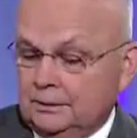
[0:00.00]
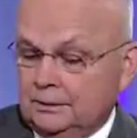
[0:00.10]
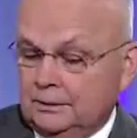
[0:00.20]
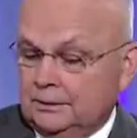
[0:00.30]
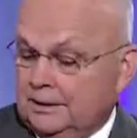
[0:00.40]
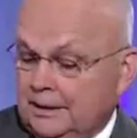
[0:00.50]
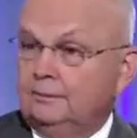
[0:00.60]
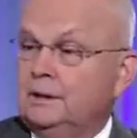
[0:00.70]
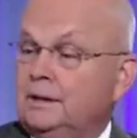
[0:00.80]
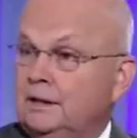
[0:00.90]
Well,
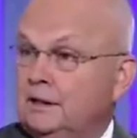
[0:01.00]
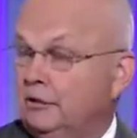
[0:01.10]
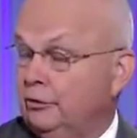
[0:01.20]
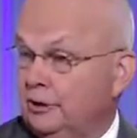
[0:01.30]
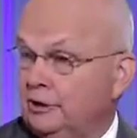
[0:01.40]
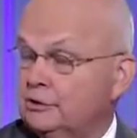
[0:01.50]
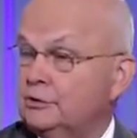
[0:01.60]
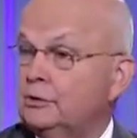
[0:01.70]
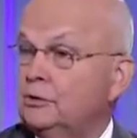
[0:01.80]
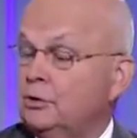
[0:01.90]
again, it either
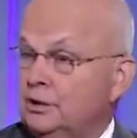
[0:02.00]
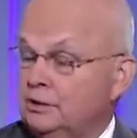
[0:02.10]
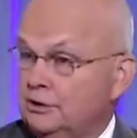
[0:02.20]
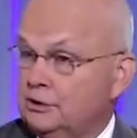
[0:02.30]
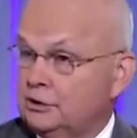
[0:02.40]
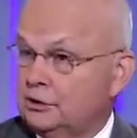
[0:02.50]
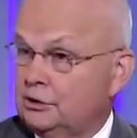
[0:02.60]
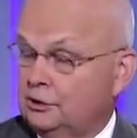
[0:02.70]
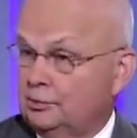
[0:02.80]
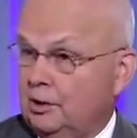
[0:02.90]
is or isn't a
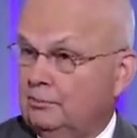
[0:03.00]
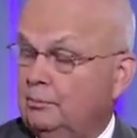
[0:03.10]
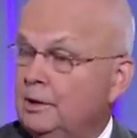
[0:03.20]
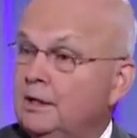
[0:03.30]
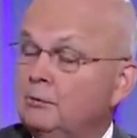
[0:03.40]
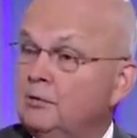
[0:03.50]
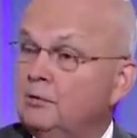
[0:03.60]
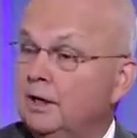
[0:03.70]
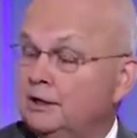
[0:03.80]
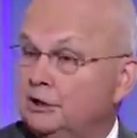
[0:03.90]
serious problem,
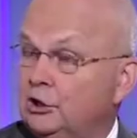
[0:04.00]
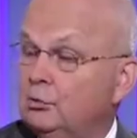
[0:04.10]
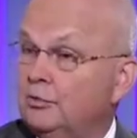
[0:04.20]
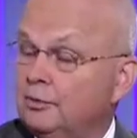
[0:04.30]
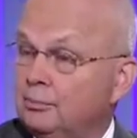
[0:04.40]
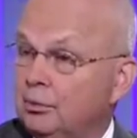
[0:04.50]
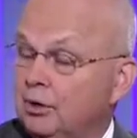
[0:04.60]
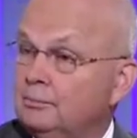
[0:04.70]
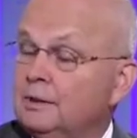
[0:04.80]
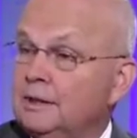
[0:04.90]
and we've got to deal with the
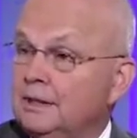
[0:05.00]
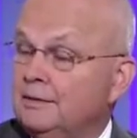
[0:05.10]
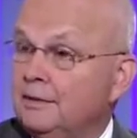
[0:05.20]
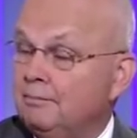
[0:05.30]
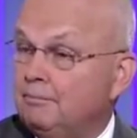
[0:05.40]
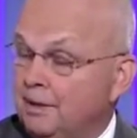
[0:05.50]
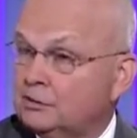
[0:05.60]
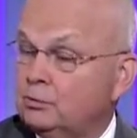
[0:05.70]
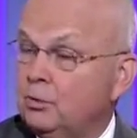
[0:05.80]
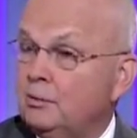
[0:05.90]
problem in the
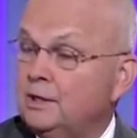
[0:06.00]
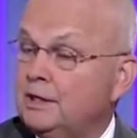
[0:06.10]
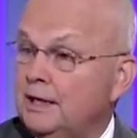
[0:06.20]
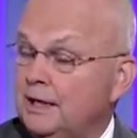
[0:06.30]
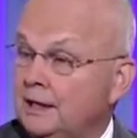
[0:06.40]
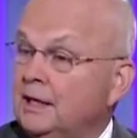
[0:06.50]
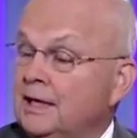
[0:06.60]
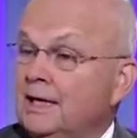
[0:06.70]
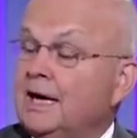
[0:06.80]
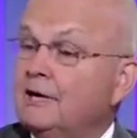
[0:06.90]
best way we
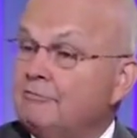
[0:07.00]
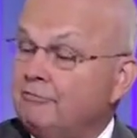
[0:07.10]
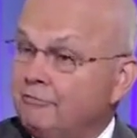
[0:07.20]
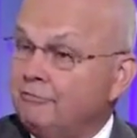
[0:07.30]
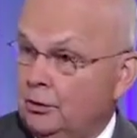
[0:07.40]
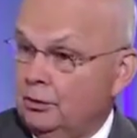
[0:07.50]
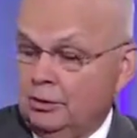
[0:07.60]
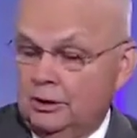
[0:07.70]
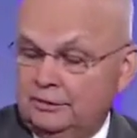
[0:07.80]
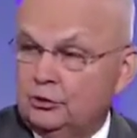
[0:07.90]
can. And I
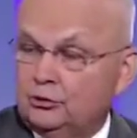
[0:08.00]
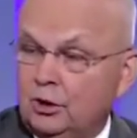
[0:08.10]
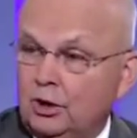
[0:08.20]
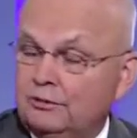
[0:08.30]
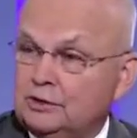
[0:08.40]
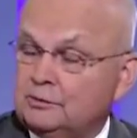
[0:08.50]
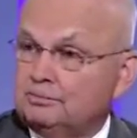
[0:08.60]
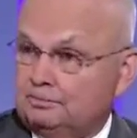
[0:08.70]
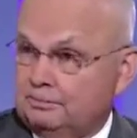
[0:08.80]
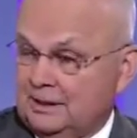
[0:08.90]
fear that drawing
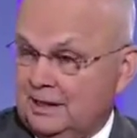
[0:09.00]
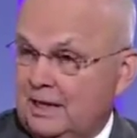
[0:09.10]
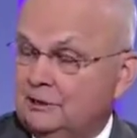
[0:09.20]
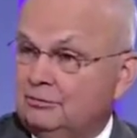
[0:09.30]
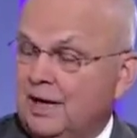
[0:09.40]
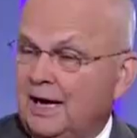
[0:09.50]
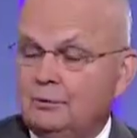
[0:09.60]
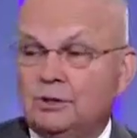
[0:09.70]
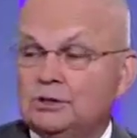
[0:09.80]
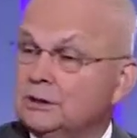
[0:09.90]
this kind of
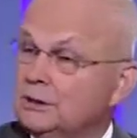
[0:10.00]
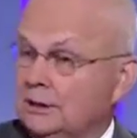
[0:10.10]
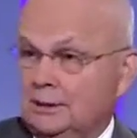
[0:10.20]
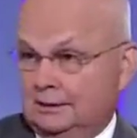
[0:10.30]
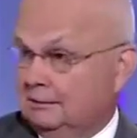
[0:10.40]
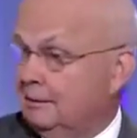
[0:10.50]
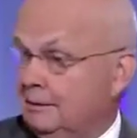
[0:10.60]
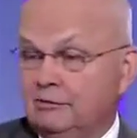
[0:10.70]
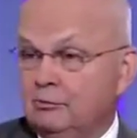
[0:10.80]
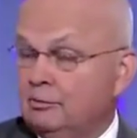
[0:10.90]
line, which,
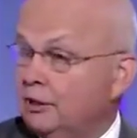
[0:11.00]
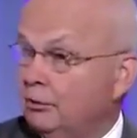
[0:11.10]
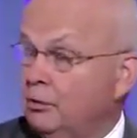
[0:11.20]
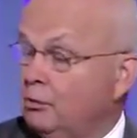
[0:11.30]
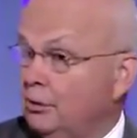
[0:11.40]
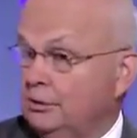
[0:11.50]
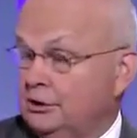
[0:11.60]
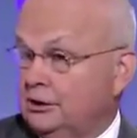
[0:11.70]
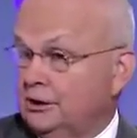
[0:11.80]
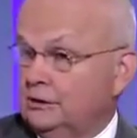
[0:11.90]
even by your own
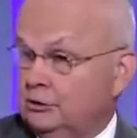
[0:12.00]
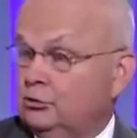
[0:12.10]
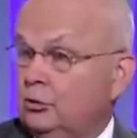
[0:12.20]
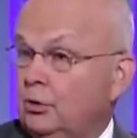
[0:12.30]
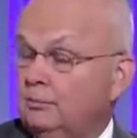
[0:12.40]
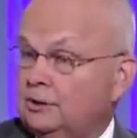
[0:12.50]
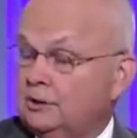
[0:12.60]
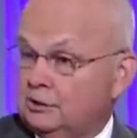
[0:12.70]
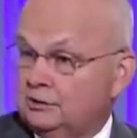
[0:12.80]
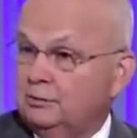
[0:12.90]
words, Jake, is
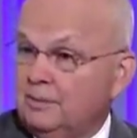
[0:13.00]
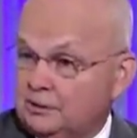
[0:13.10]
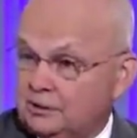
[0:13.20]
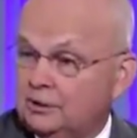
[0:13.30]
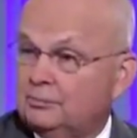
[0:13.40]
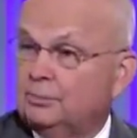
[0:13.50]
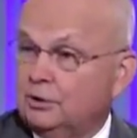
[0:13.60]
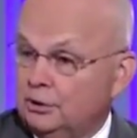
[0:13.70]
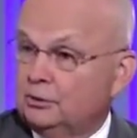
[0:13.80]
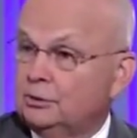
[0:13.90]
drawn because of
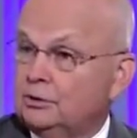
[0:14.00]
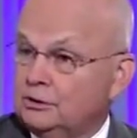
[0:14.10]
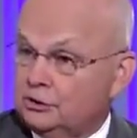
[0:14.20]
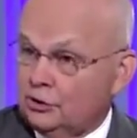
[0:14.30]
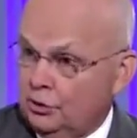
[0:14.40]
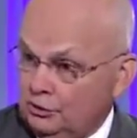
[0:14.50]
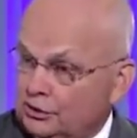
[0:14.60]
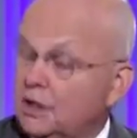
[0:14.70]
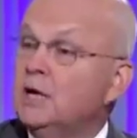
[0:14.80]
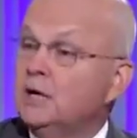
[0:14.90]
domestic political
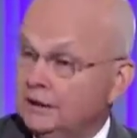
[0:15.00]
concerns,